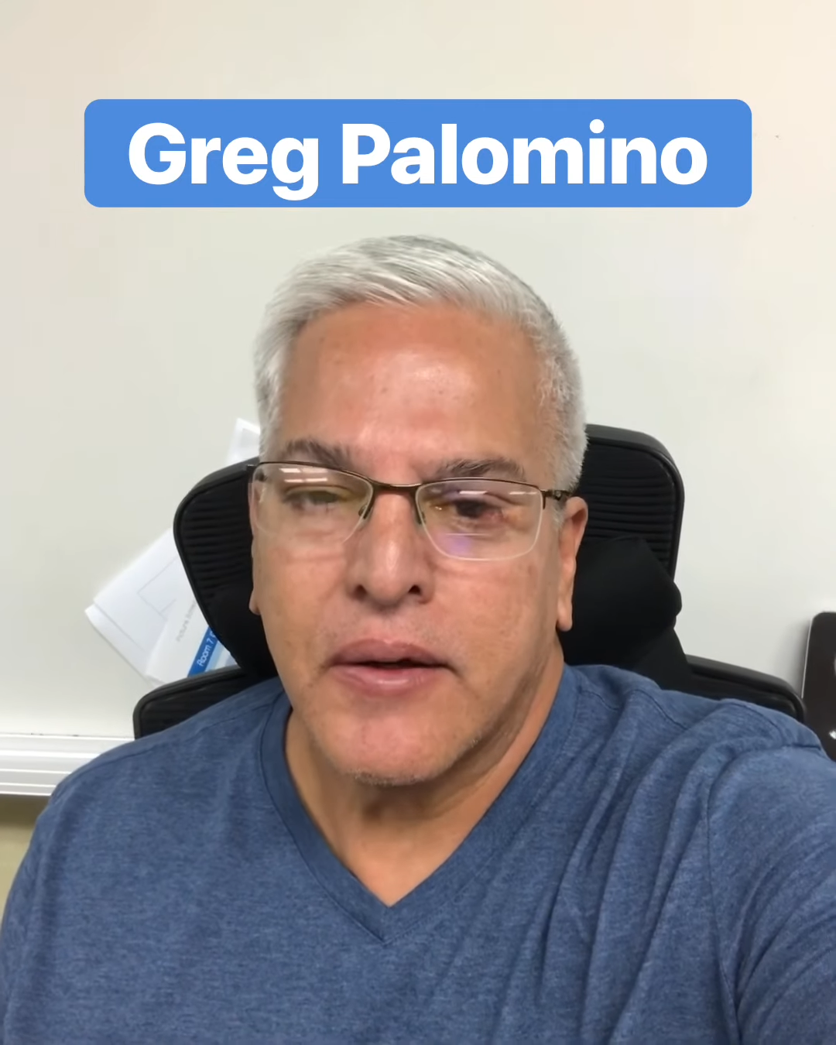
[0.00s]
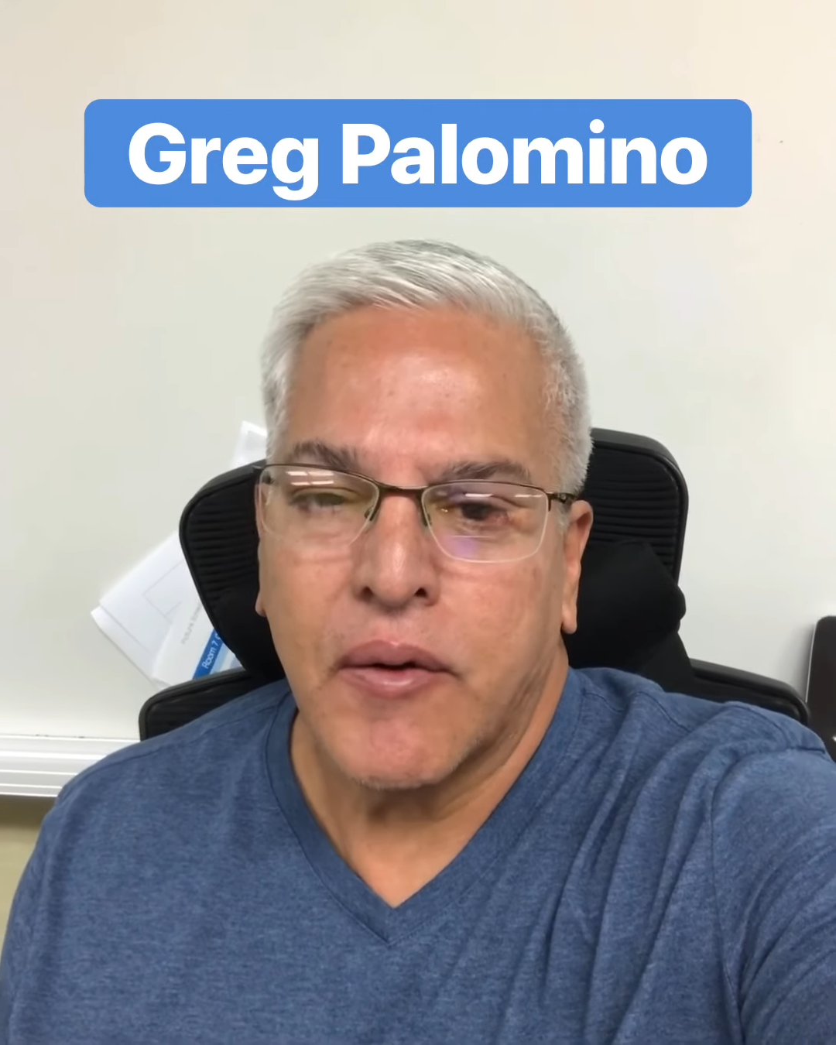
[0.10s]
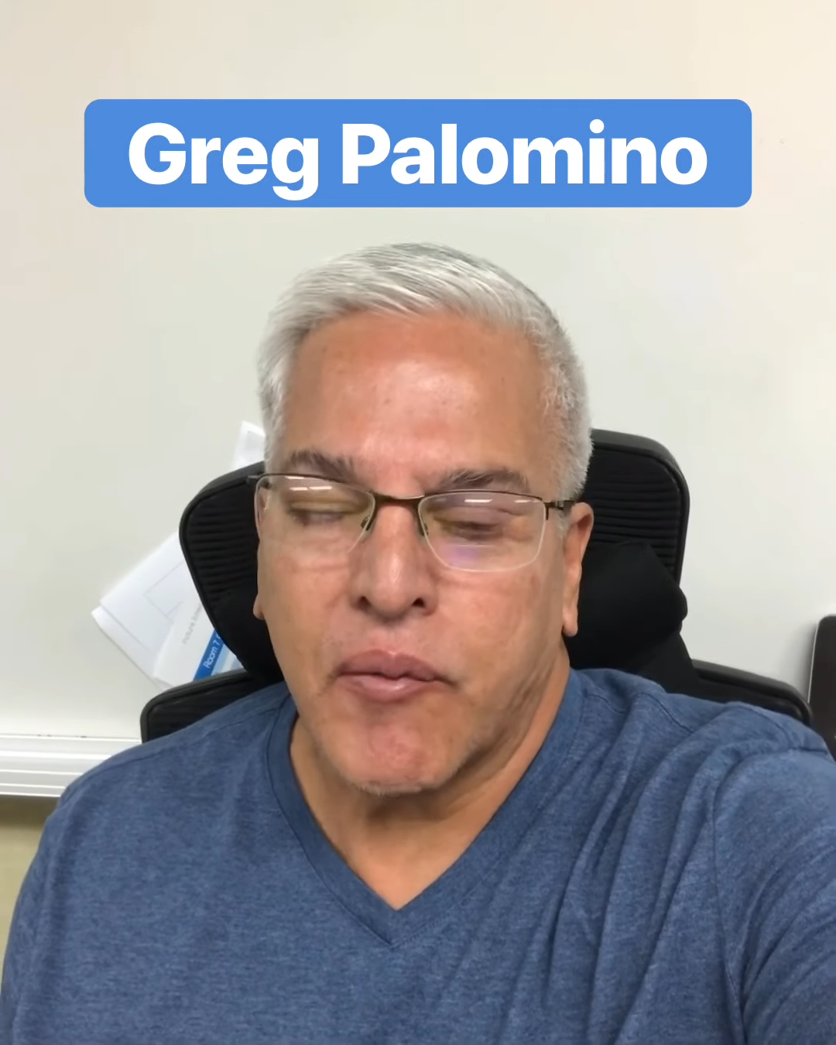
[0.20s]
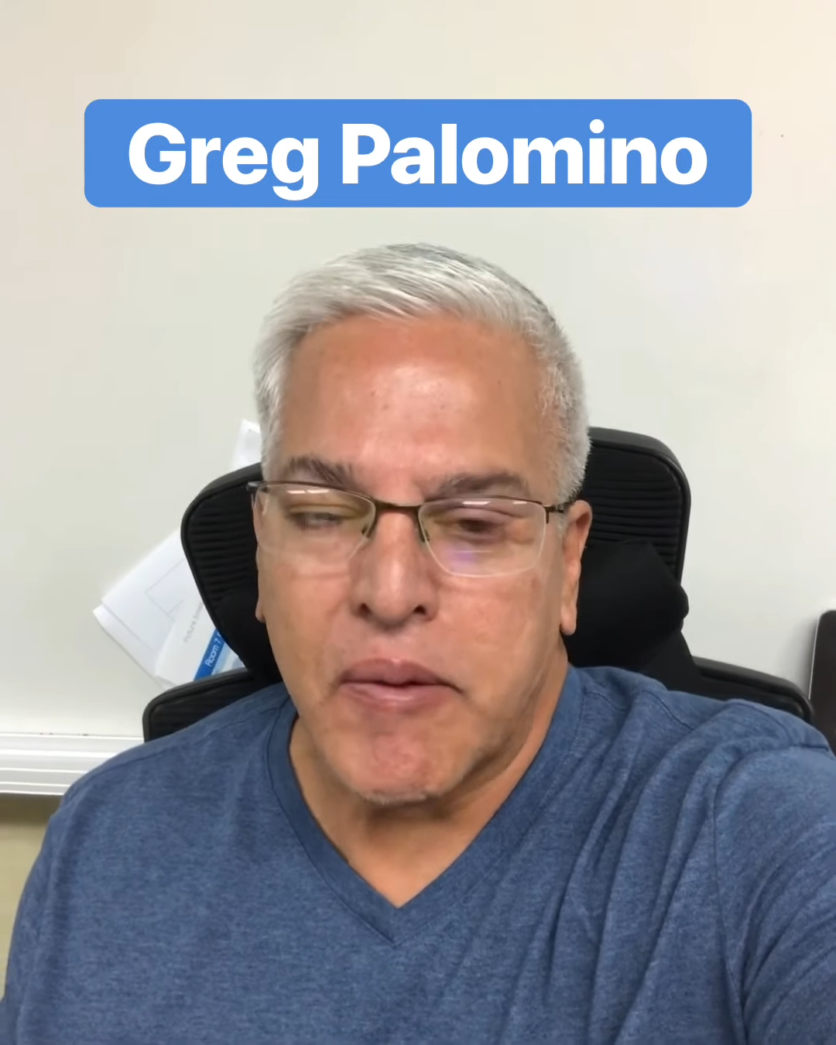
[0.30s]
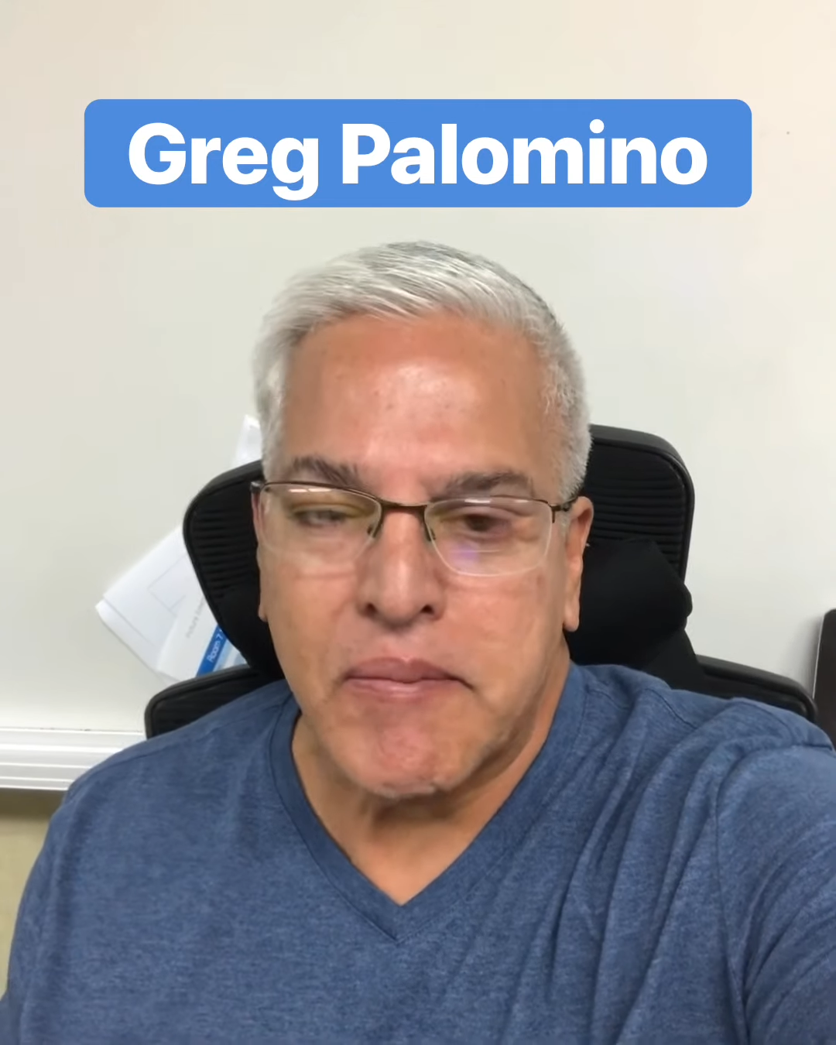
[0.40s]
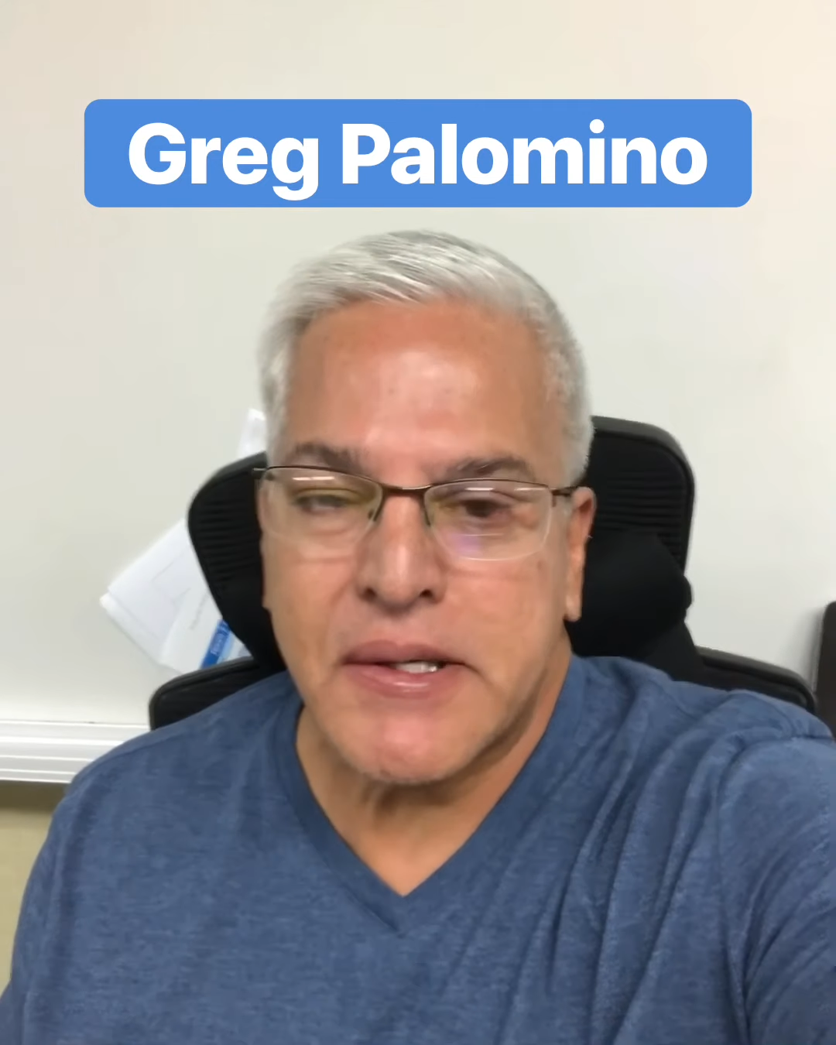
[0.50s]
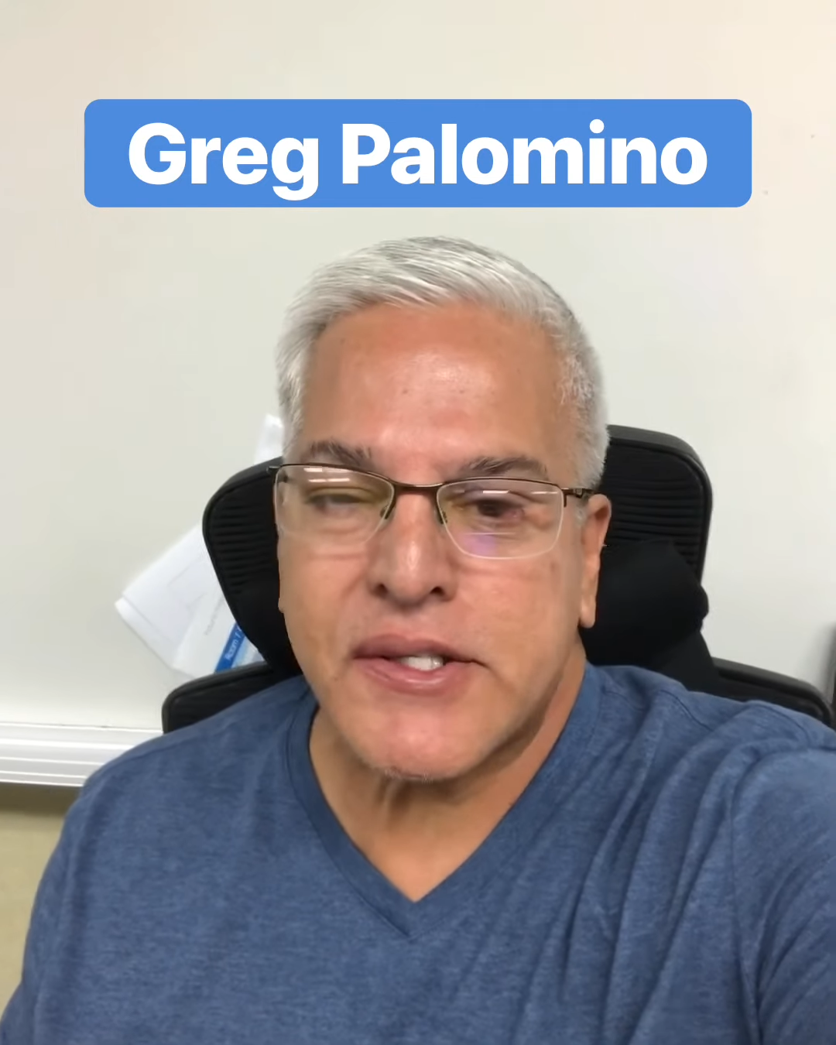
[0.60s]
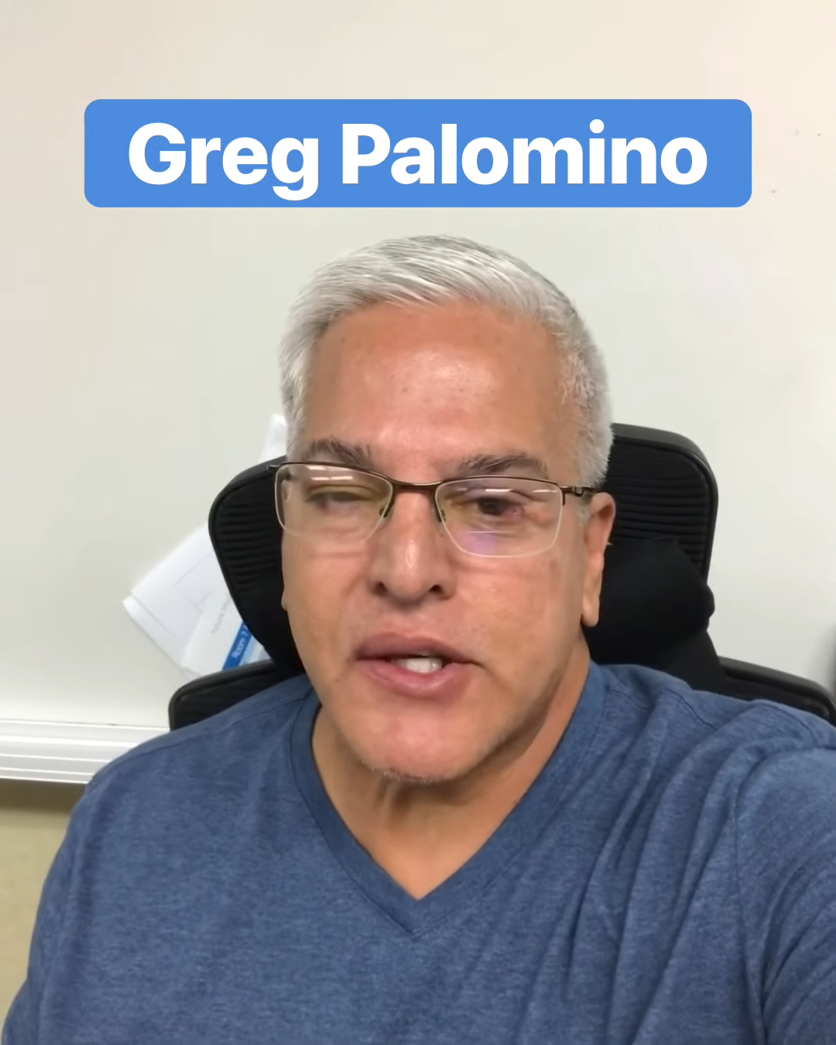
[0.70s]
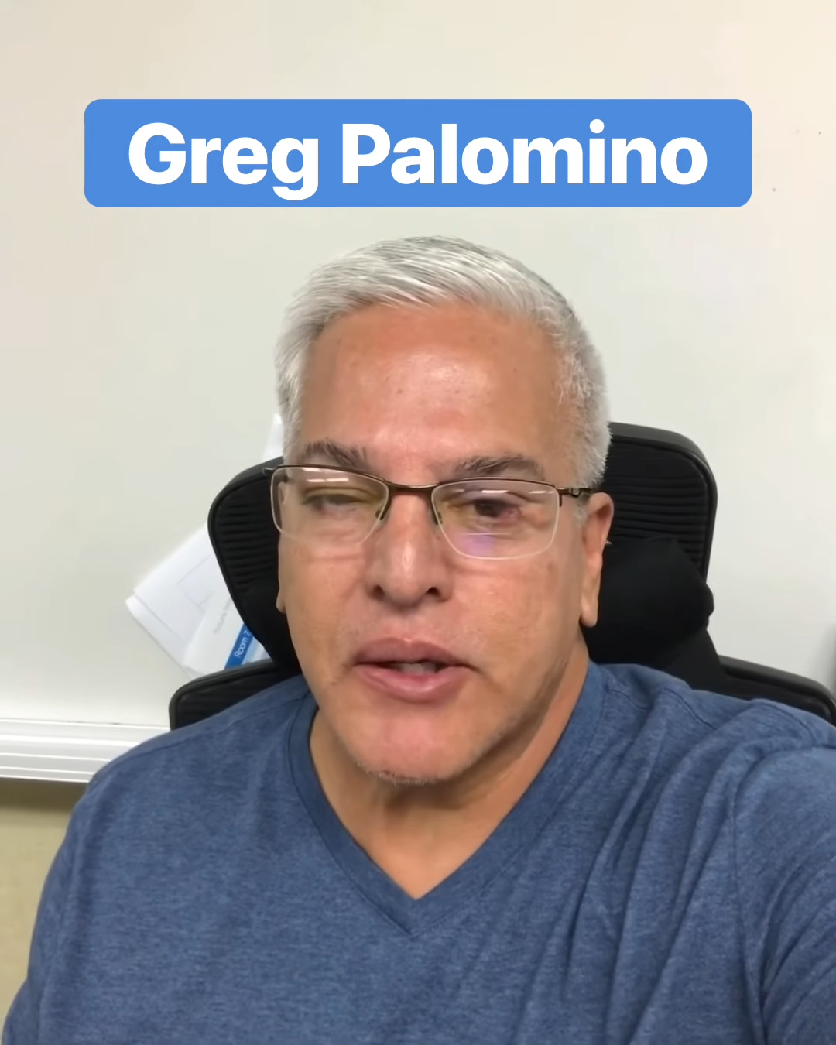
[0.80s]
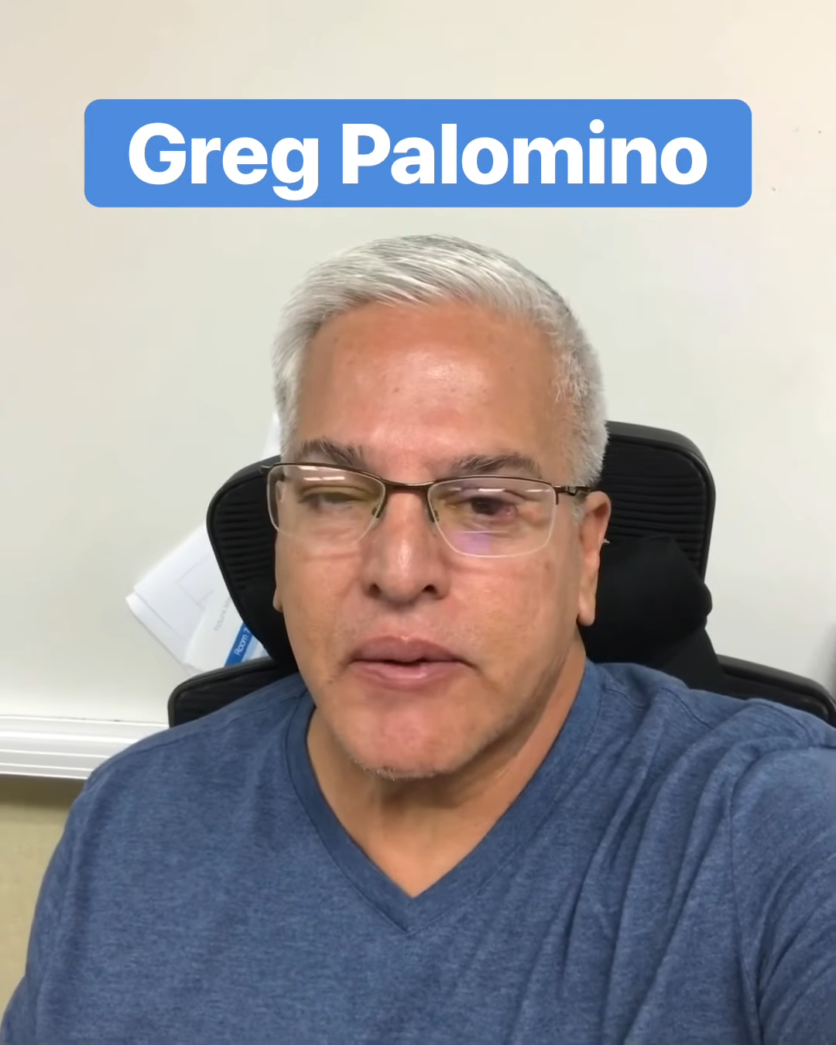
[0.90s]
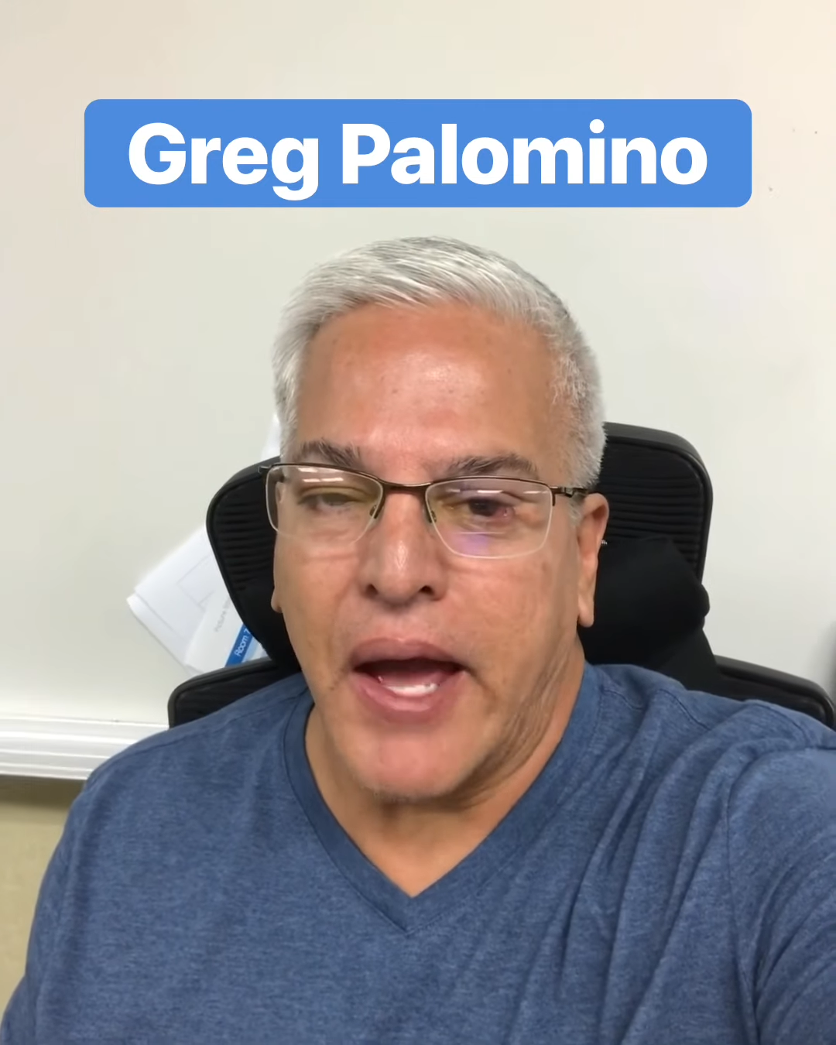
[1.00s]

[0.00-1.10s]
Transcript: We miss you